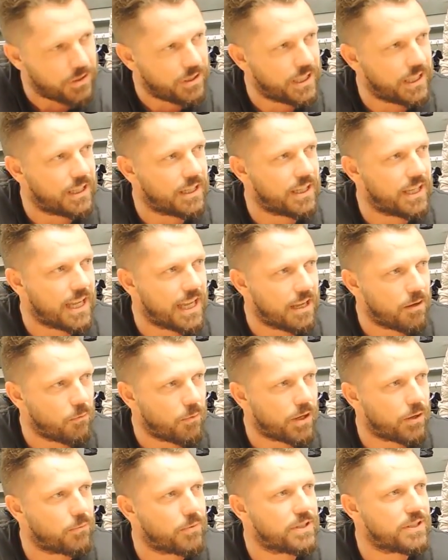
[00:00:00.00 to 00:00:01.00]
DNA,
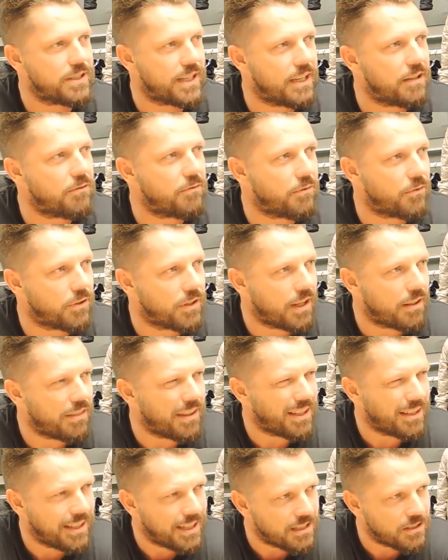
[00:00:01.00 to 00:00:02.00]
where we stand for, and I
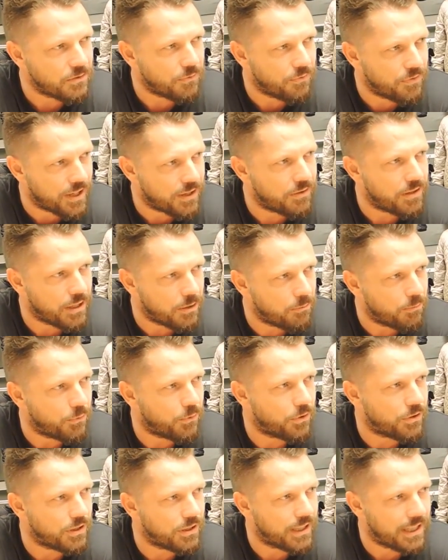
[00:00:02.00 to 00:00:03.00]
think that's very
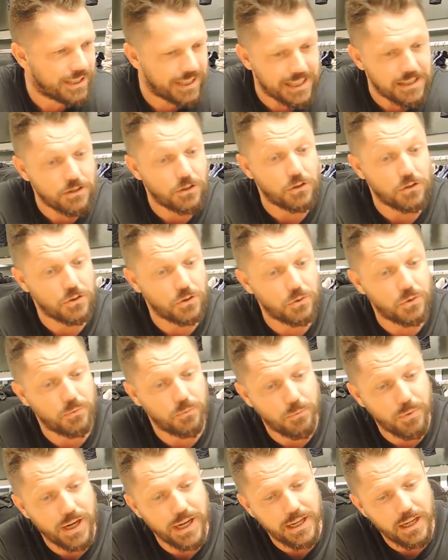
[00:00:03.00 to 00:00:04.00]
important, and that's also
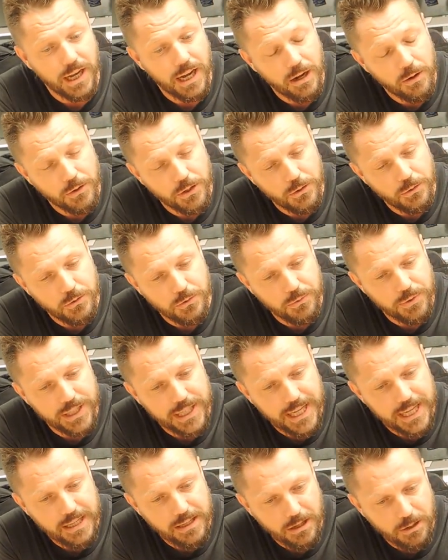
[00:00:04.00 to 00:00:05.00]
how you
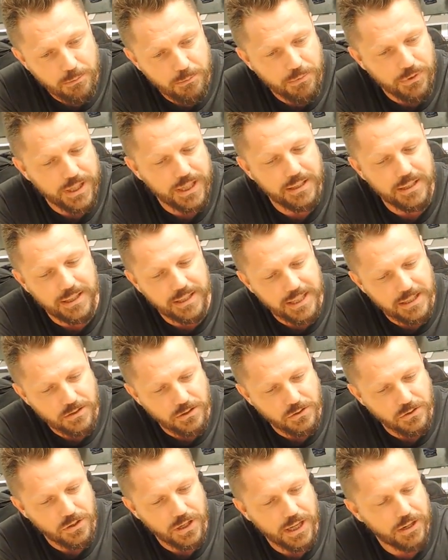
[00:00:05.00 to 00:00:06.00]
create a brand, and that's
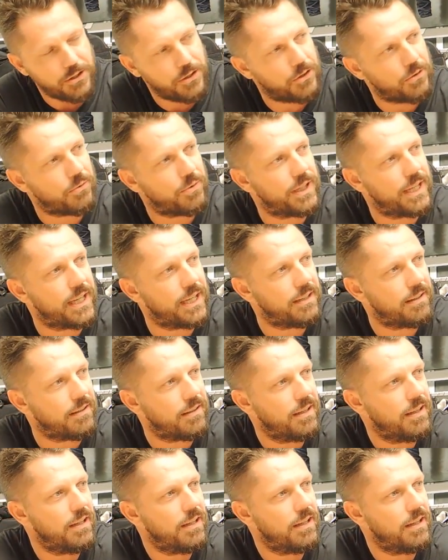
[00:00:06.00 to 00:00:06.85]
also how you create